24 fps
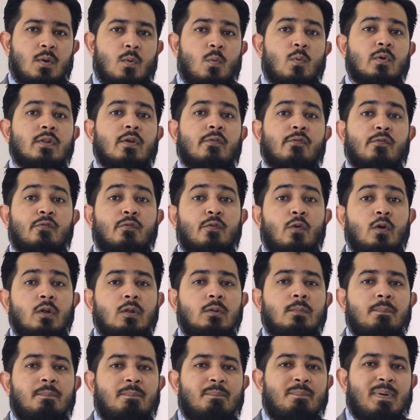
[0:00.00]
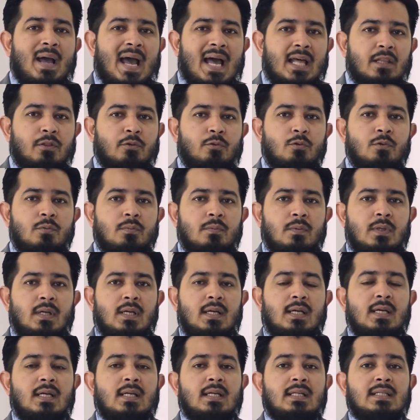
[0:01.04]
with a full bathroom
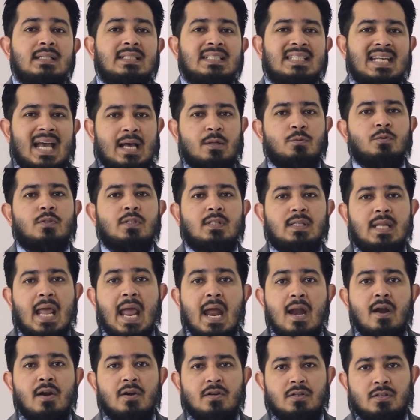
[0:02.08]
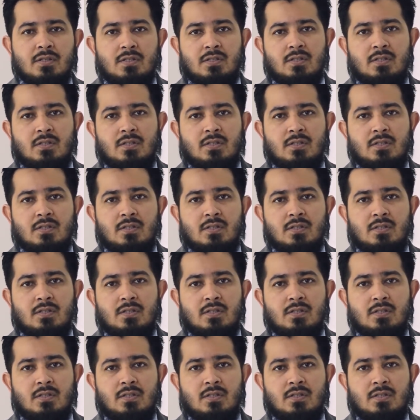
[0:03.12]
downstairs